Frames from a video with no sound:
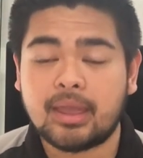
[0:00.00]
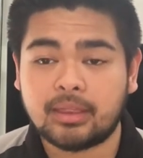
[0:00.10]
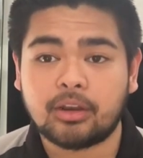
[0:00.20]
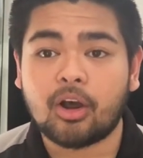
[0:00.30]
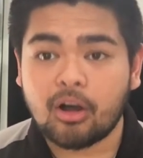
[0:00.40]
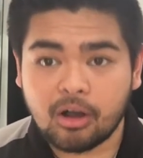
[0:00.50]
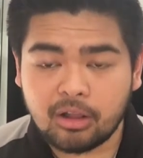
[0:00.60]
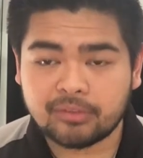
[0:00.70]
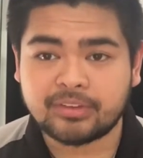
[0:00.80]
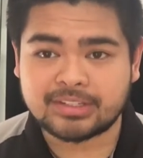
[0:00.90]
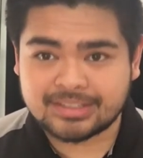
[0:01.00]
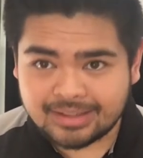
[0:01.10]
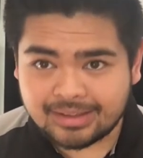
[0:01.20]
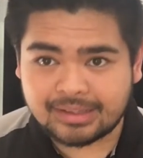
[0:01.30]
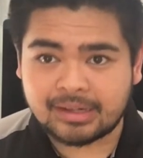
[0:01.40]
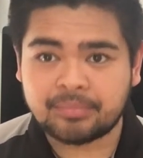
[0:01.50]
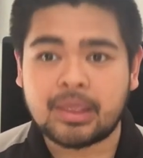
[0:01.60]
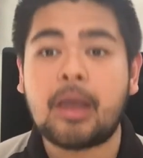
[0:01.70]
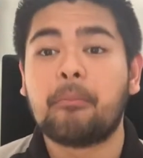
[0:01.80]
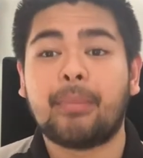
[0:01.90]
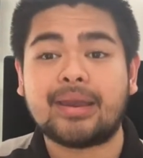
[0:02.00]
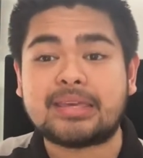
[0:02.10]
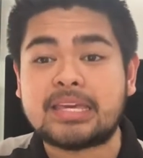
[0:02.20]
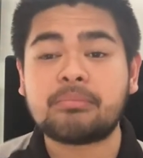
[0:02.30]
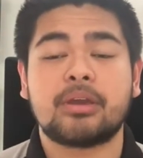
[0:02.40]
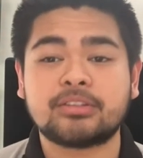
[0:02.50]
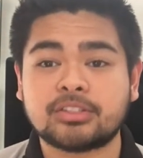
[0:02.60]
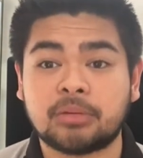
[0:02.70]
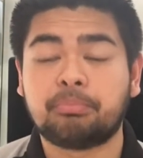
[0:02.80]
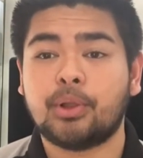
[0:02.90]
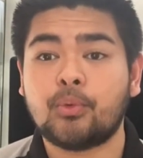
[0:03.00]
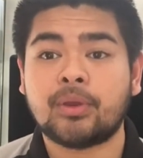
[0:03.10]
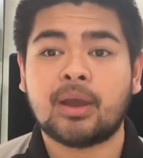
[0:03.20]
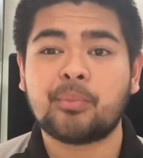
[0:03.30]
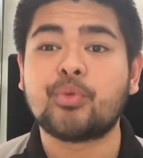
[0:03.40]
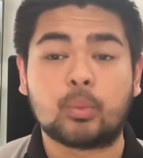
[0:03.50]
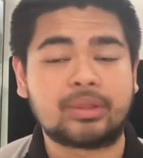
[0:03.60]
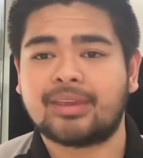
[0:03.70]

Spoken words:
And then all of a sudden, my email started blowing up with